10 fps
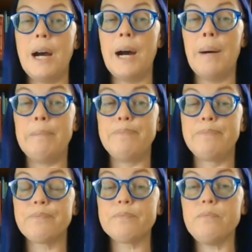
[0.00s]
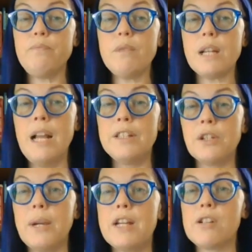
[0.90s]
Um, and
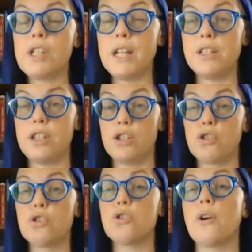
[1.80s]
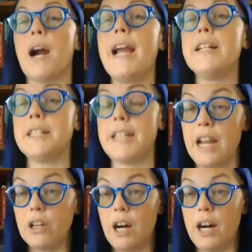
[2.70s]
so here she is, she's trying to
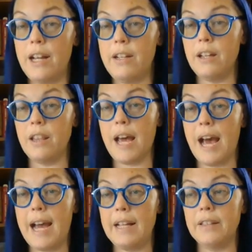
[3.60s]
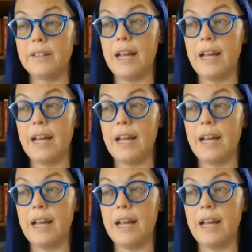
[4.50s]
take on that